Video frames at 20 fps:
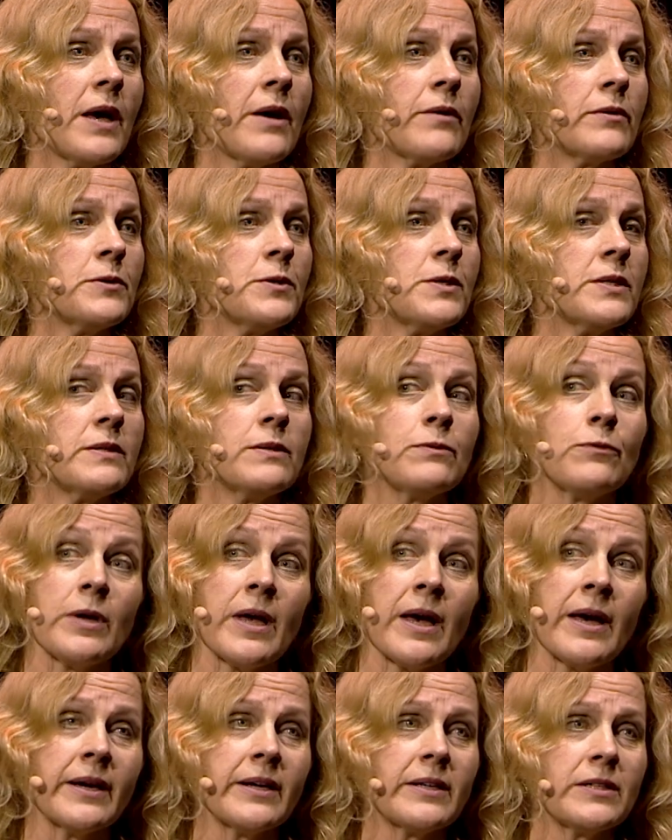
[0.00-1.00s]
How does it
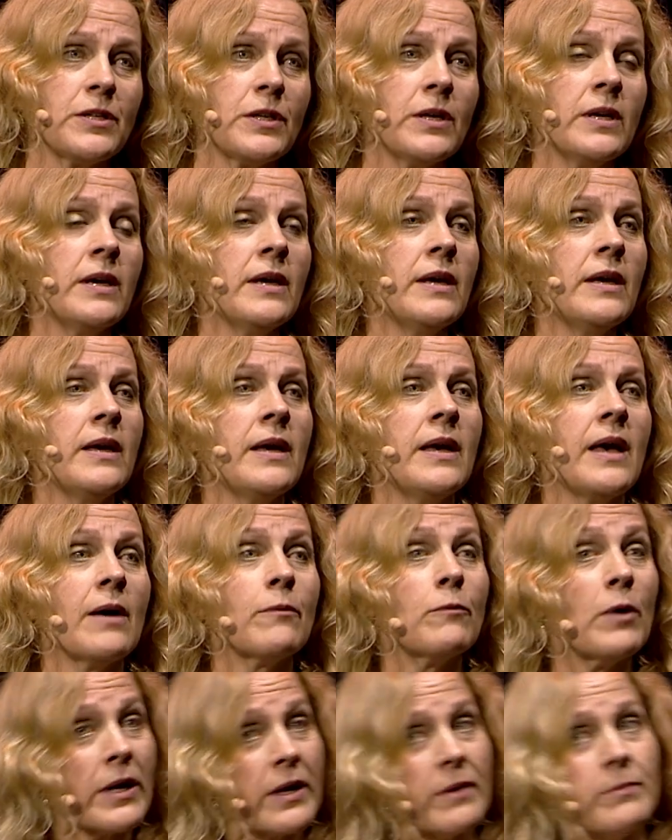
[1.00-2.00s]
react?
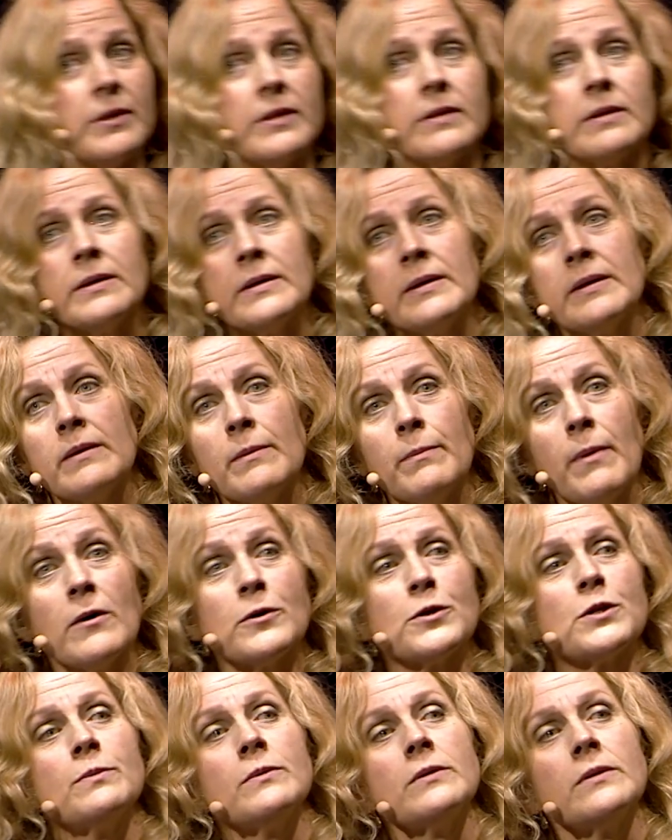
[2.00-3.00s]
And what can be the the
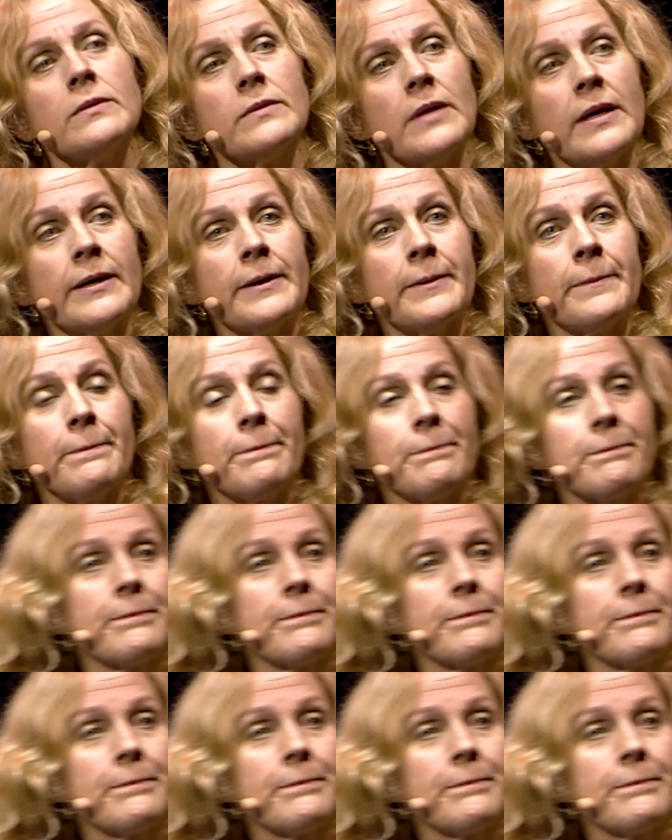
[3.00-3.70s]
possible um,